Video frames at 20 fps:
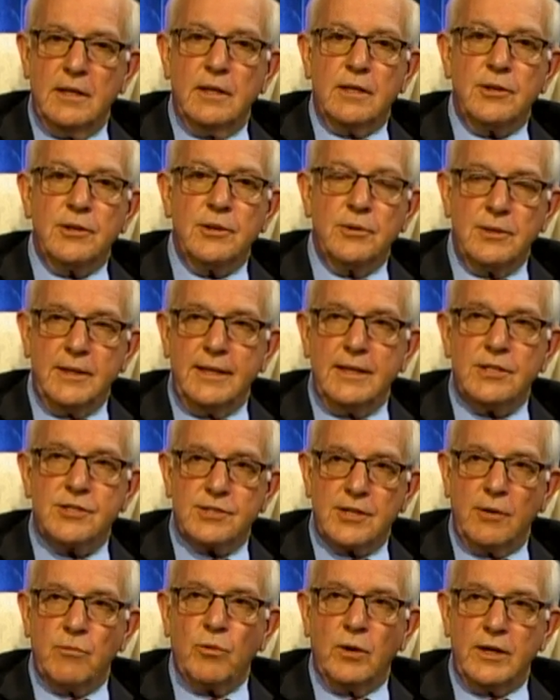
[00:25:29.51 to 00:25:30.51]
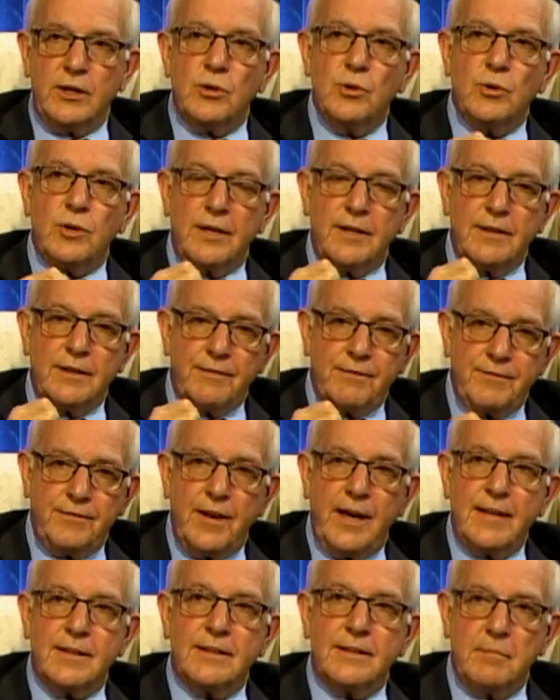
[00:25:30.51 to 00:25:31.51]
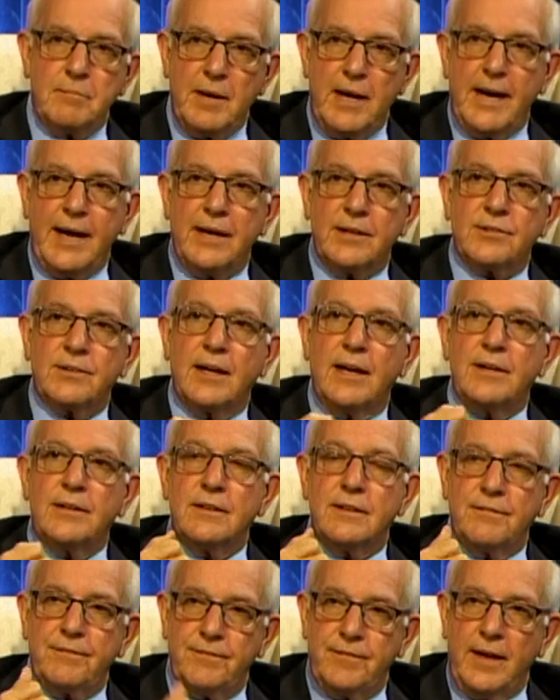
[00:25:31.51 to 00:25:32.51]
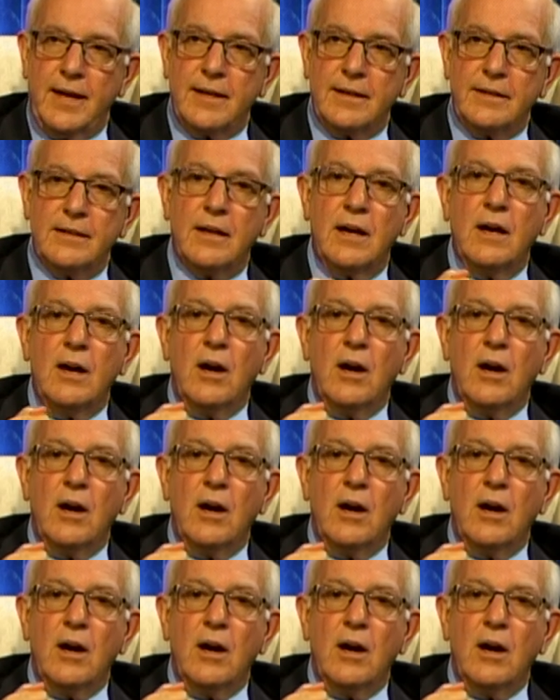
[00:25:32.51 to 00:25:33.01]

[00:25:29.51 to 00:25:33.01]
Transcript: you need someone who can defend the math and defend